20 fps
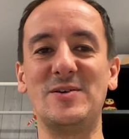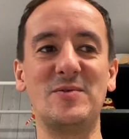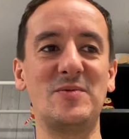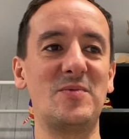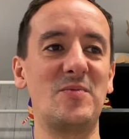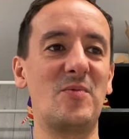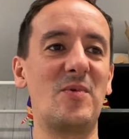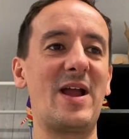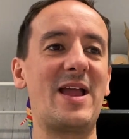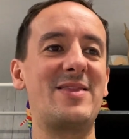
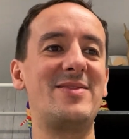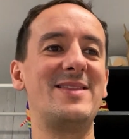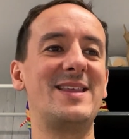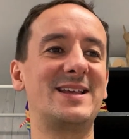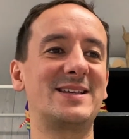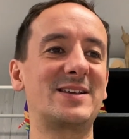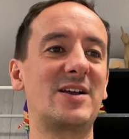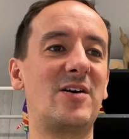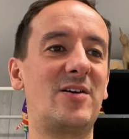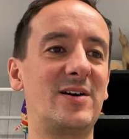when
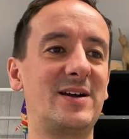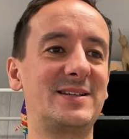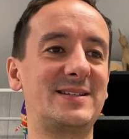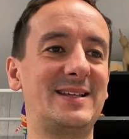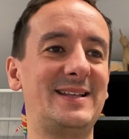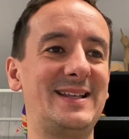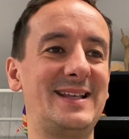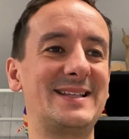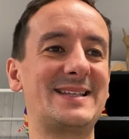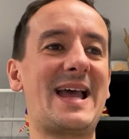this car is
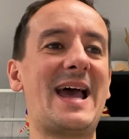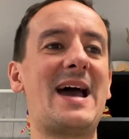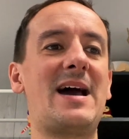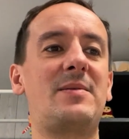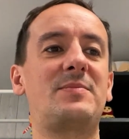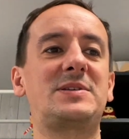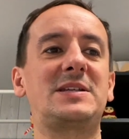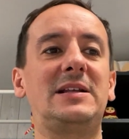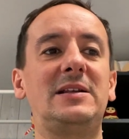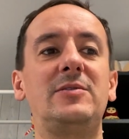in its
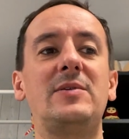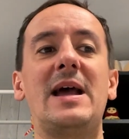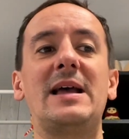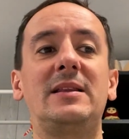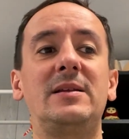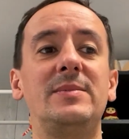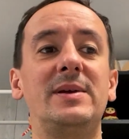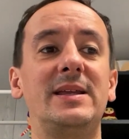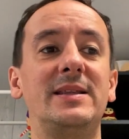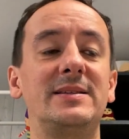absolute
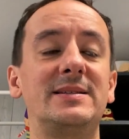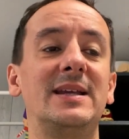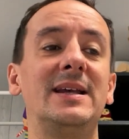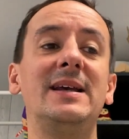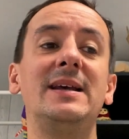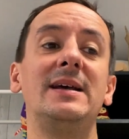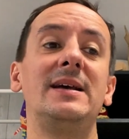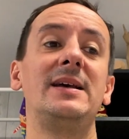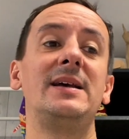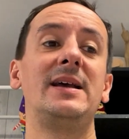element.
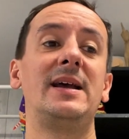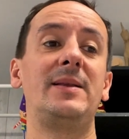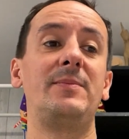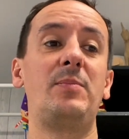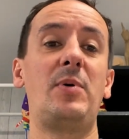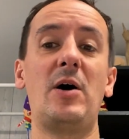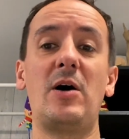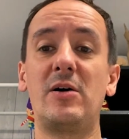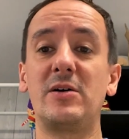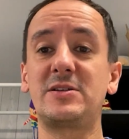And
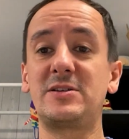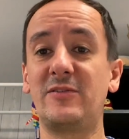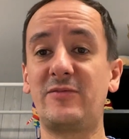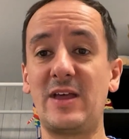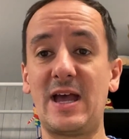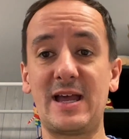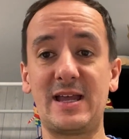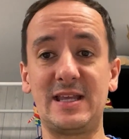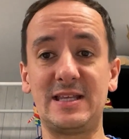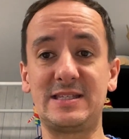part of
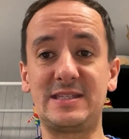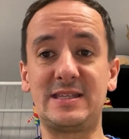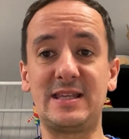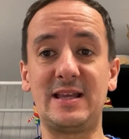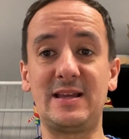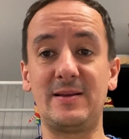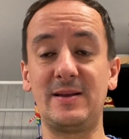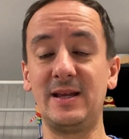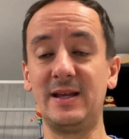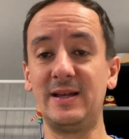that is
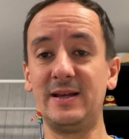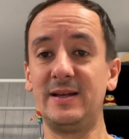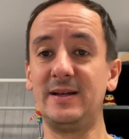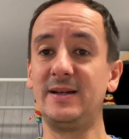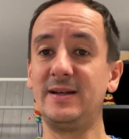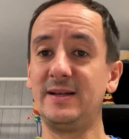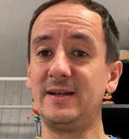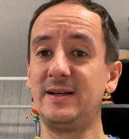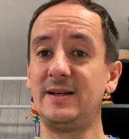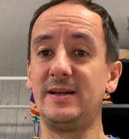that
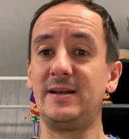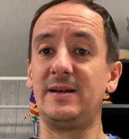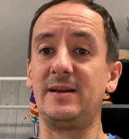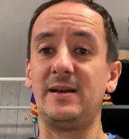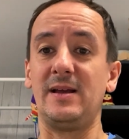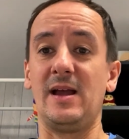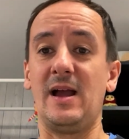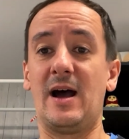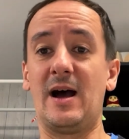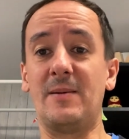
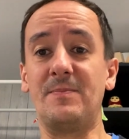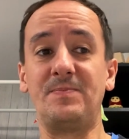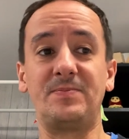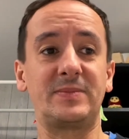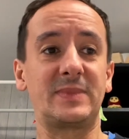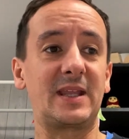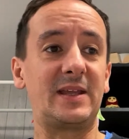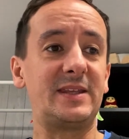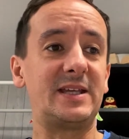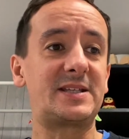
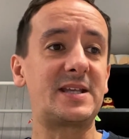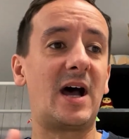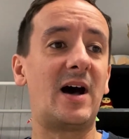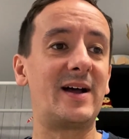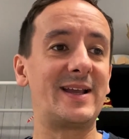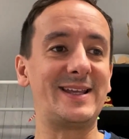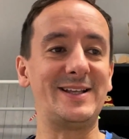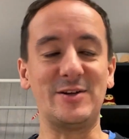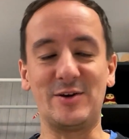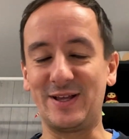the
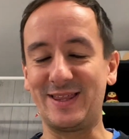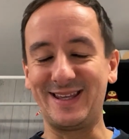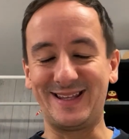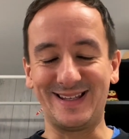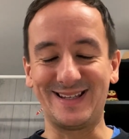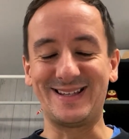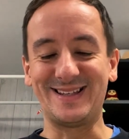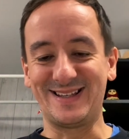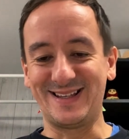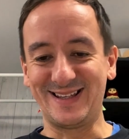tire, I think
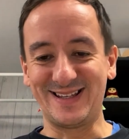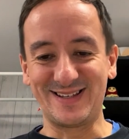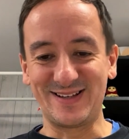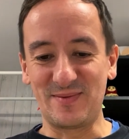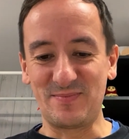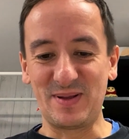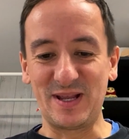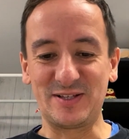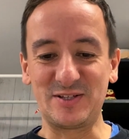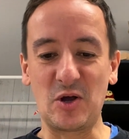this is a
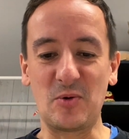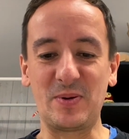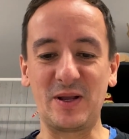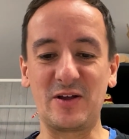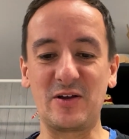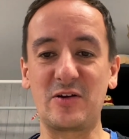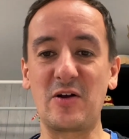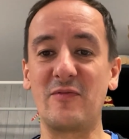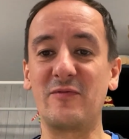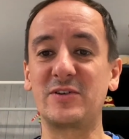big topic
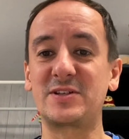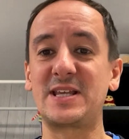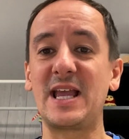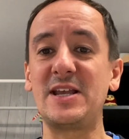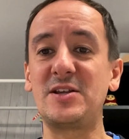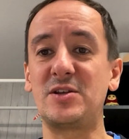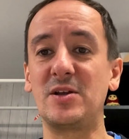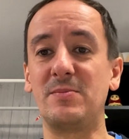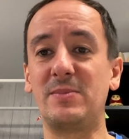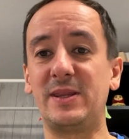of
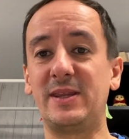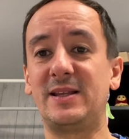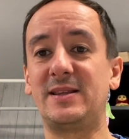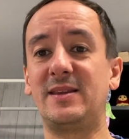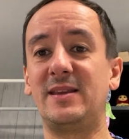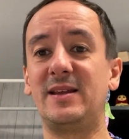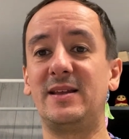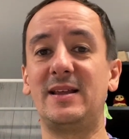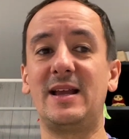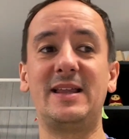conversation, but
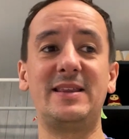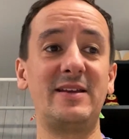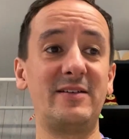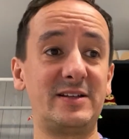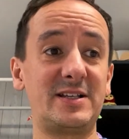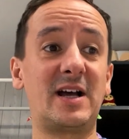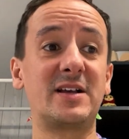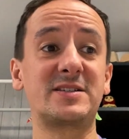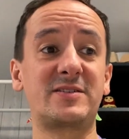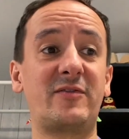and it
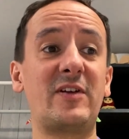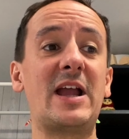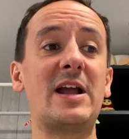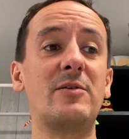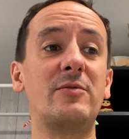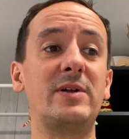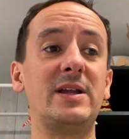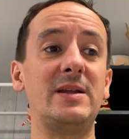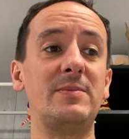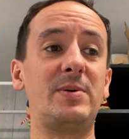does
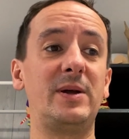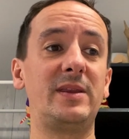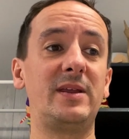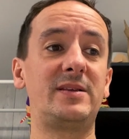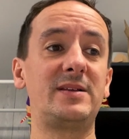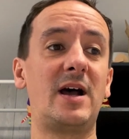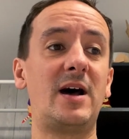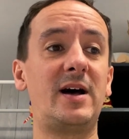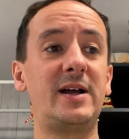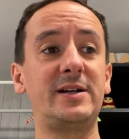vary, but the
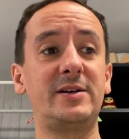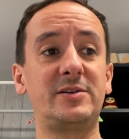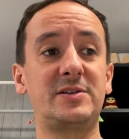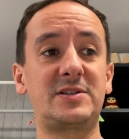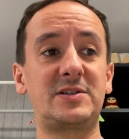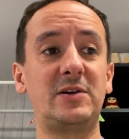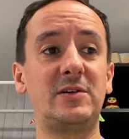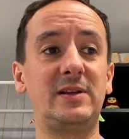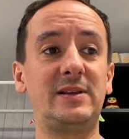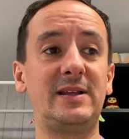tires
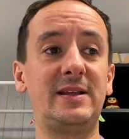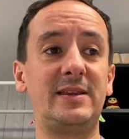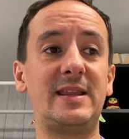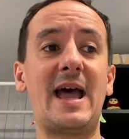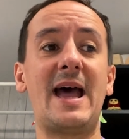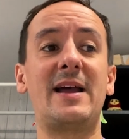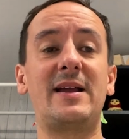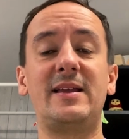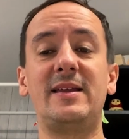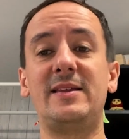certainly in
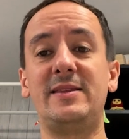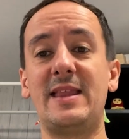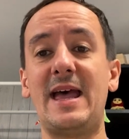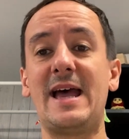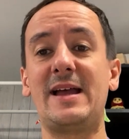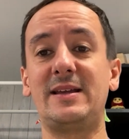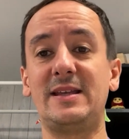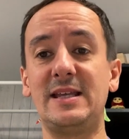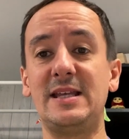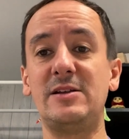
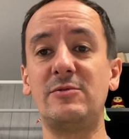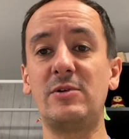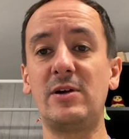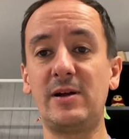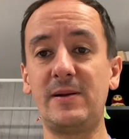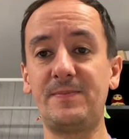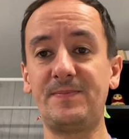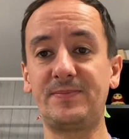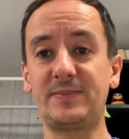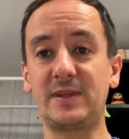that
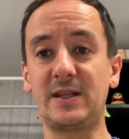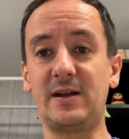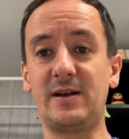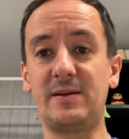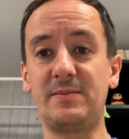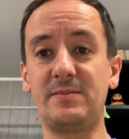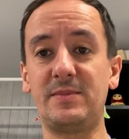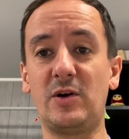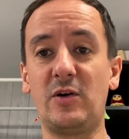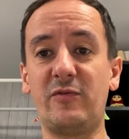era
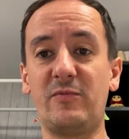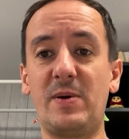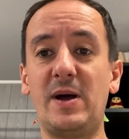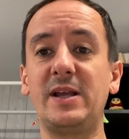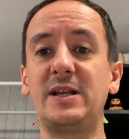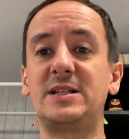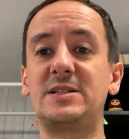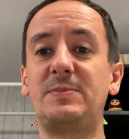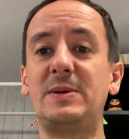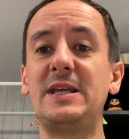of
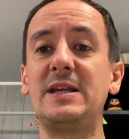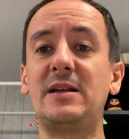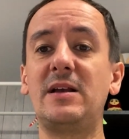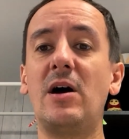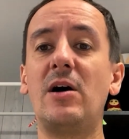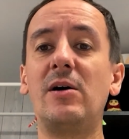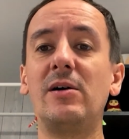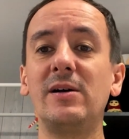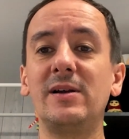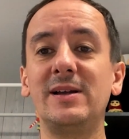Pikes Peak
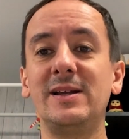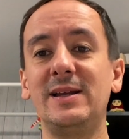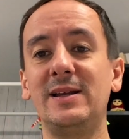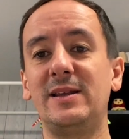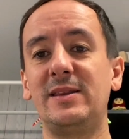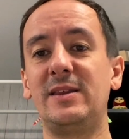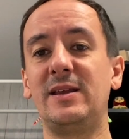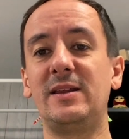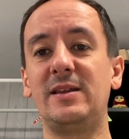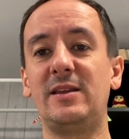car,
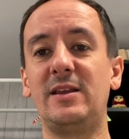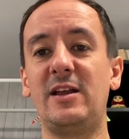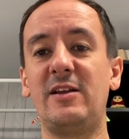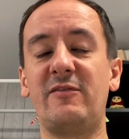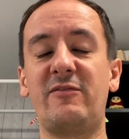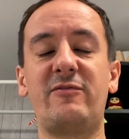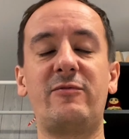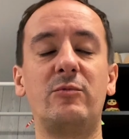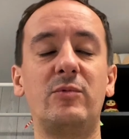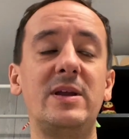that
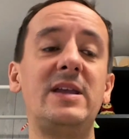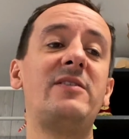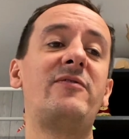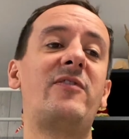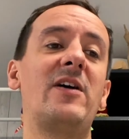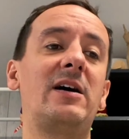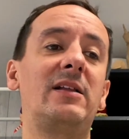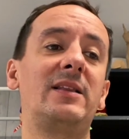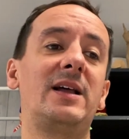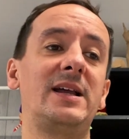if we
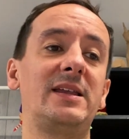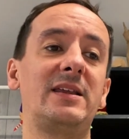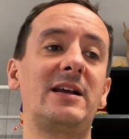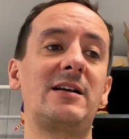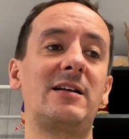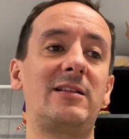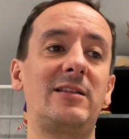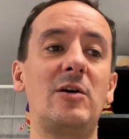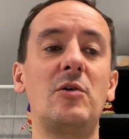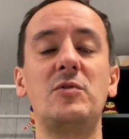felt like the
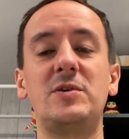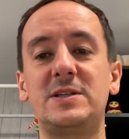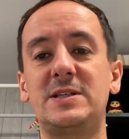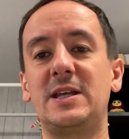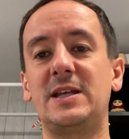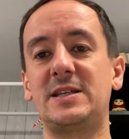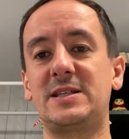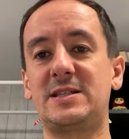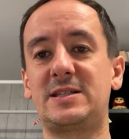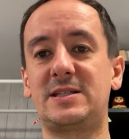
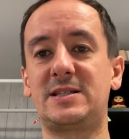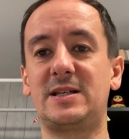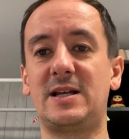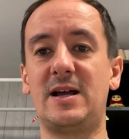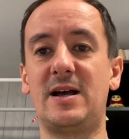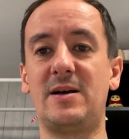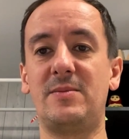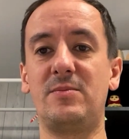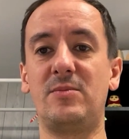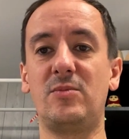closest
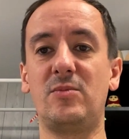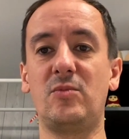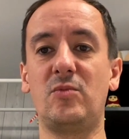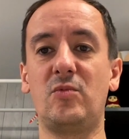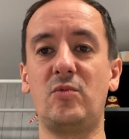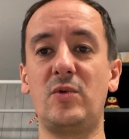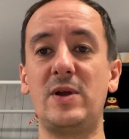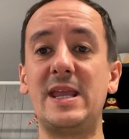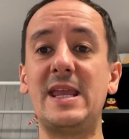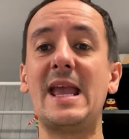
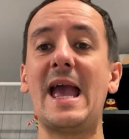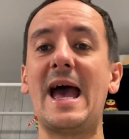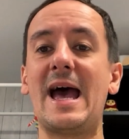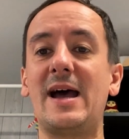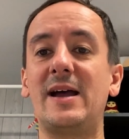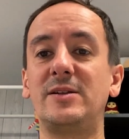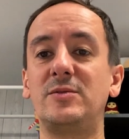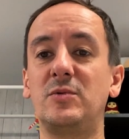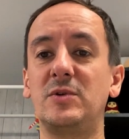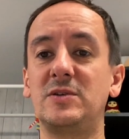we
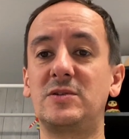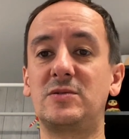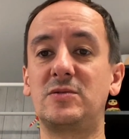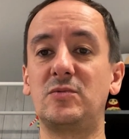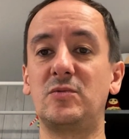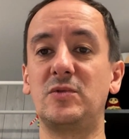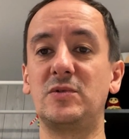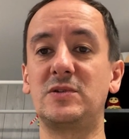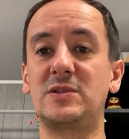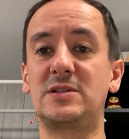had was
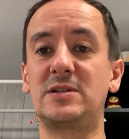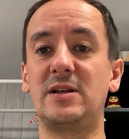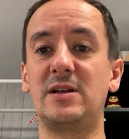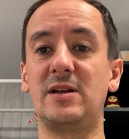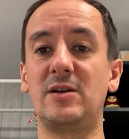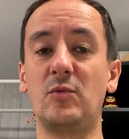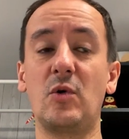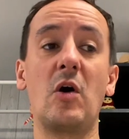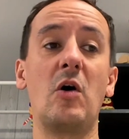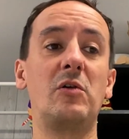
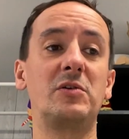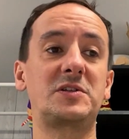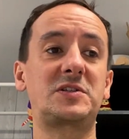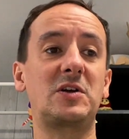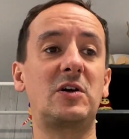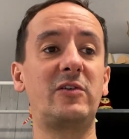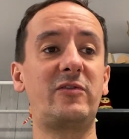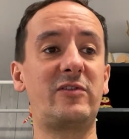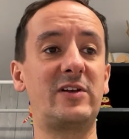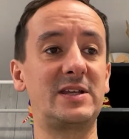were all
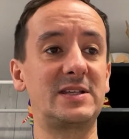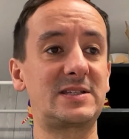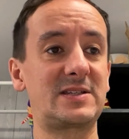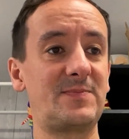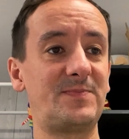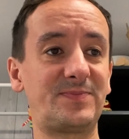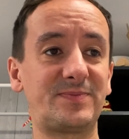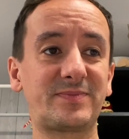surface.